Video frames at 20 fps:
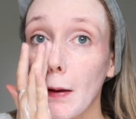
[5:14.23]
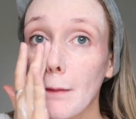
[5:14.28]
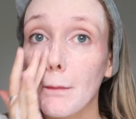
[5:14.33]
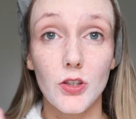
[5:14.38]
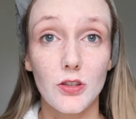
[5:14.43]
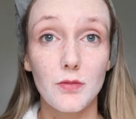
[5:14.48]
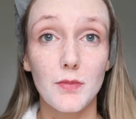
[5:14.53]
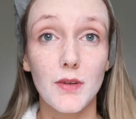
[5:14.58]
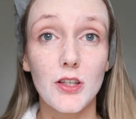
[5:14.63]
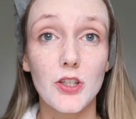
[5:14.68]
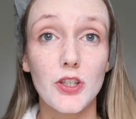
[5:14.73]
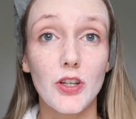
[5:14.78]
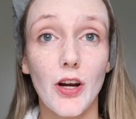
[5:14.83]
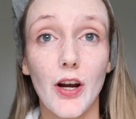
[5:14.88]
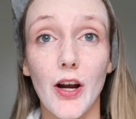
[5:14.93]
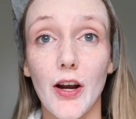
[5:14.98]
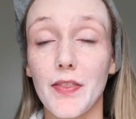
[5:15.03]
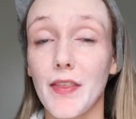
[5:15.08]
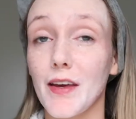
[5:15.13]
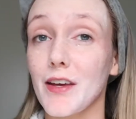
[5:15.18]
just make
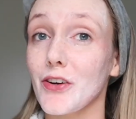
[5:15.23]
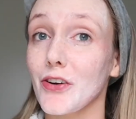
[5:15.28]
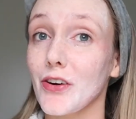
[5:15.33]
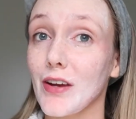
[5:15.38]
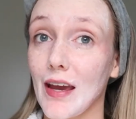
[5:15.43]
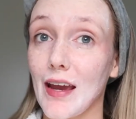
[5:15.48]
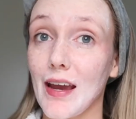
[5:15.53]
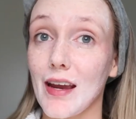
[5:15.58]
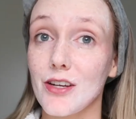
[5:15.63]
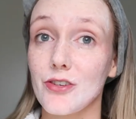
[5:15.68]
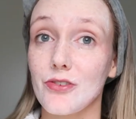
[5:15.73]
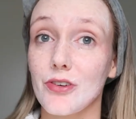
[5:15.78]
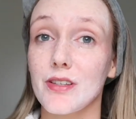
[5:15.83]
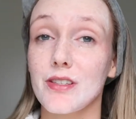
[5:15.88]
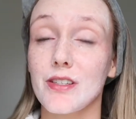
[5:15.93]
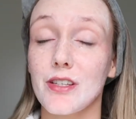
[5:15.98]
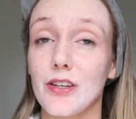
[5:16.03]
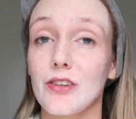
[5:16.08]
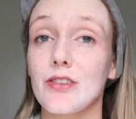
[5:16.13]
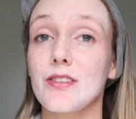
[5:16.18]
sure that you're catering
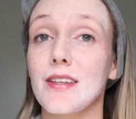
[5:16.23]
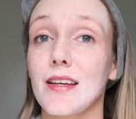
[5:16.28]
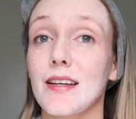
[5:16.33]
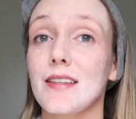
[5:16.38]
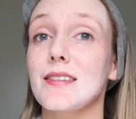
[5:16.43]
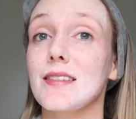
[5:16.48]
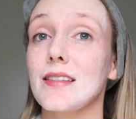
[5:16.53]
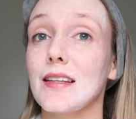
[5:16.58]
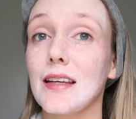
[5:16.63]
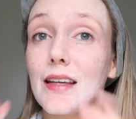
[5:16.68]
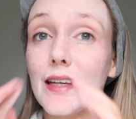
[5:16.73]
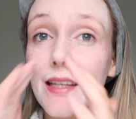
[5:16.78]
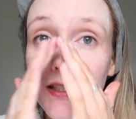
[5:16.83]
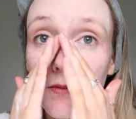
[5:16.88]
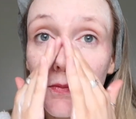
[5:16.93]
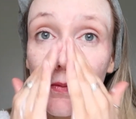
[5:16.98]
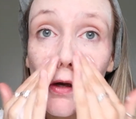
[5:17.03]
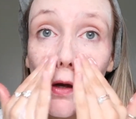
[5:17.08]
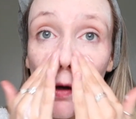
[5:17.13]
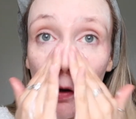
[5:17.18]
to your skin's needs,
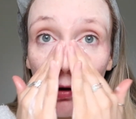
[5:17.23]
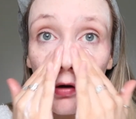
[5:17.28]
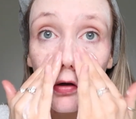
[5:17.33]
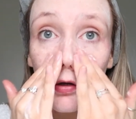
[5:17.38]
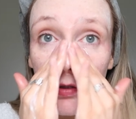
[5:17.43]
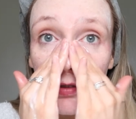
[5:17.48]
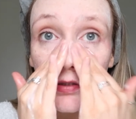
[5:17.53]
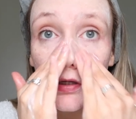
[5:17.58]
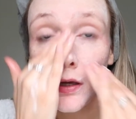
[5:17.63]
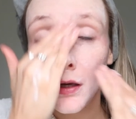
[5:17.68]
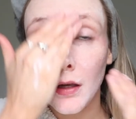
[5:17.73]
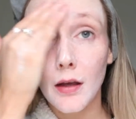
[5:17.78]
because